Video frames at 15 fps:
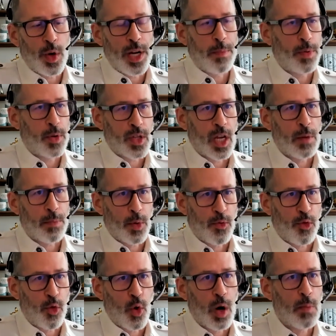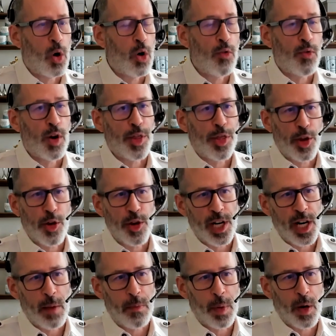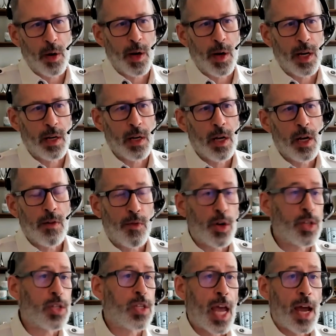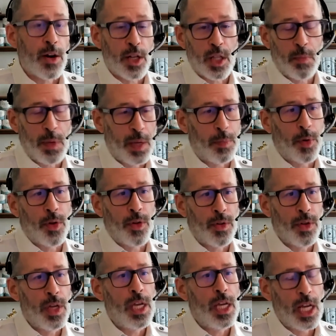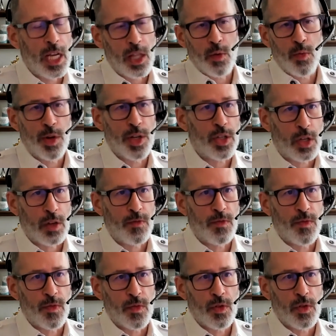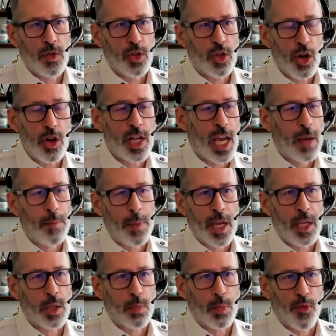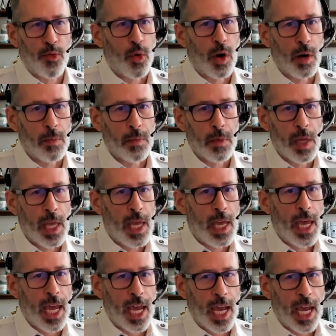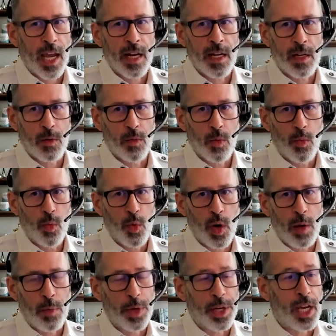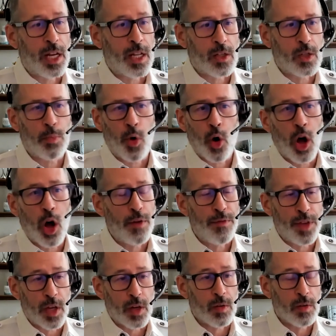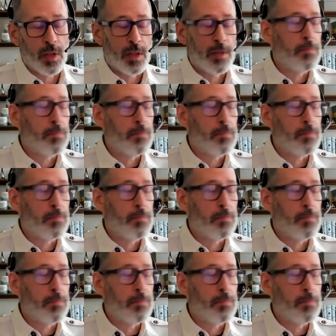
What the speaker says: 20% perform over a 30-day period versus how did the people in the risk of churn campaigns perform. And we're able to get this broad view.